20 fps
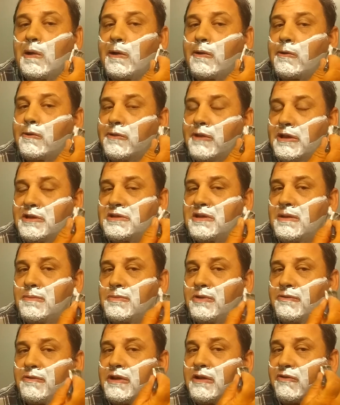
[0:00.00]
I don't know, they
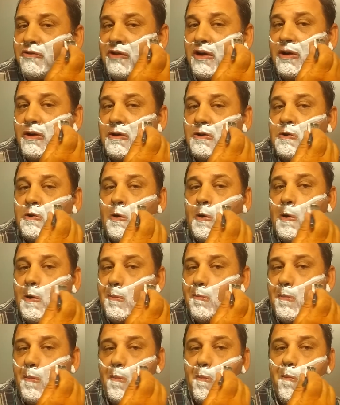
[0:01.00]
seem to be very
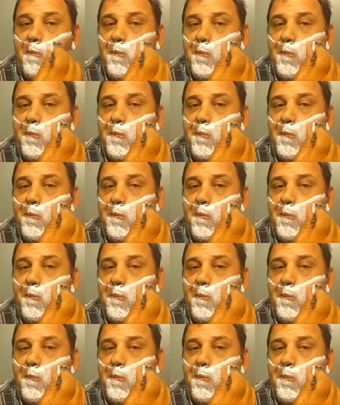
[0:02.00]
sharp.